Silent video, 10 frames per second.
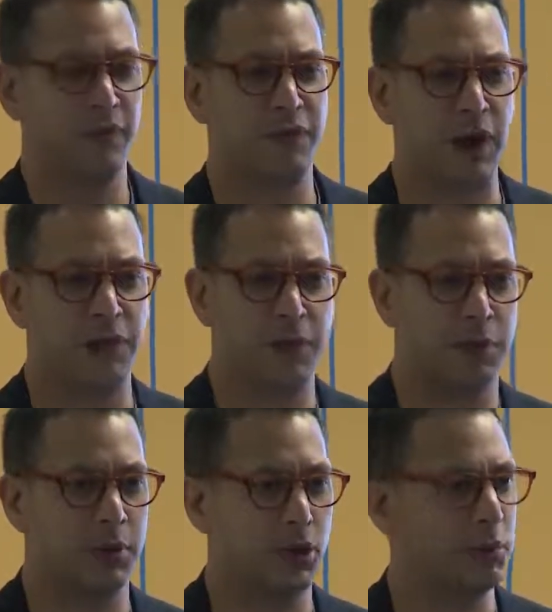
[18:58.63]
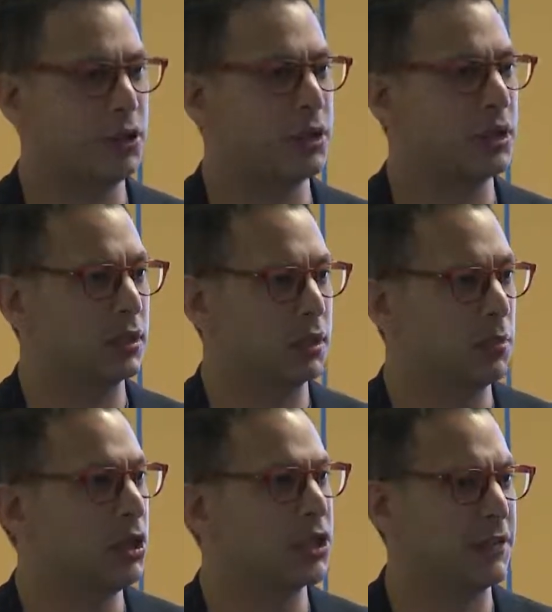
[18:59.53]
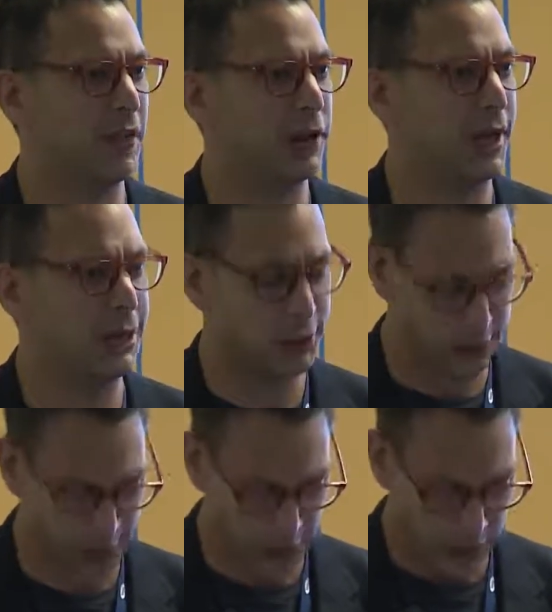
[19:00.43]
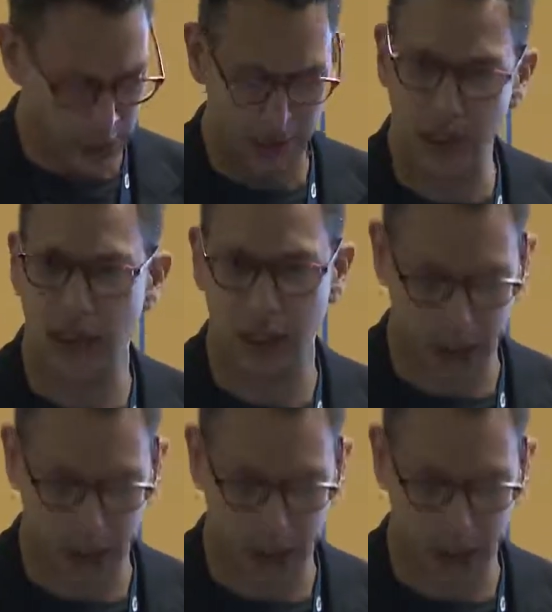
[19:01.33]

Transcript: philanthropy, community foundations, these are